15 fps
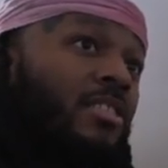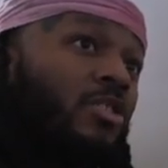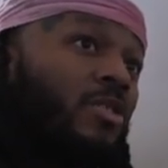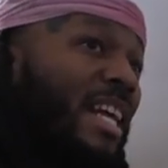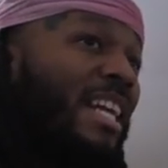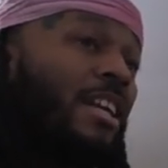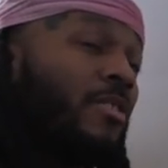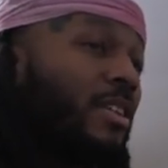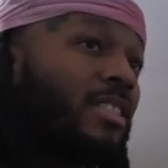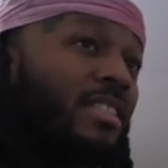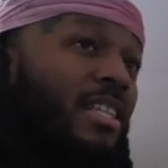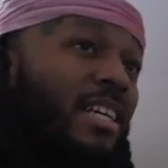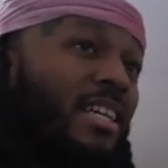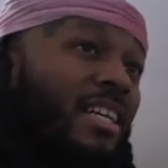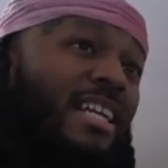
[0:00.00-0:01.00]
So they don't
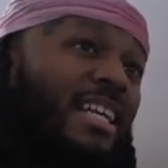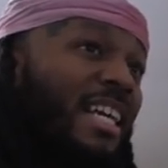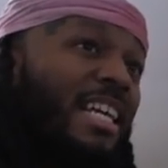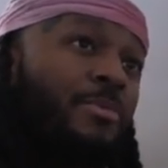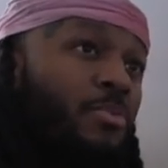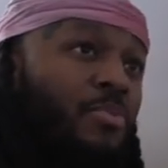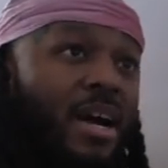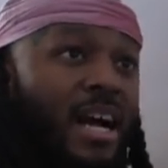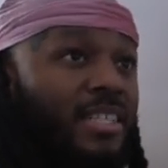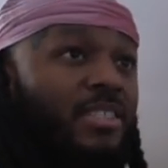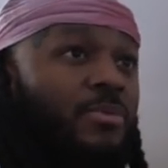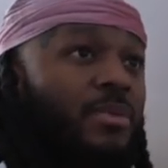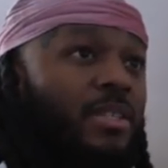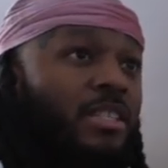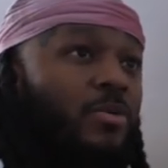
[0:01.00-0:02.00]
understand. Like, then he be
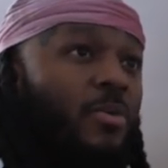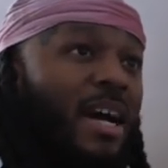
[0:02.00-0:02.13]
practicing with us.